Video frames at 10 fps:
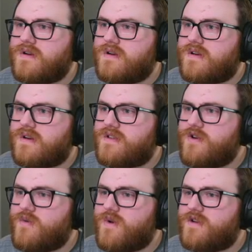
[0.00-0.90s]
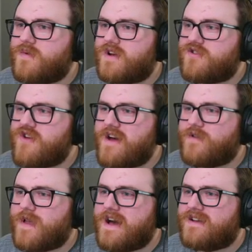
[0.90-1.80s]
Because who wouldn't want to travel
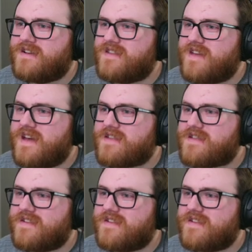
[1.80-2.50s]
out into this?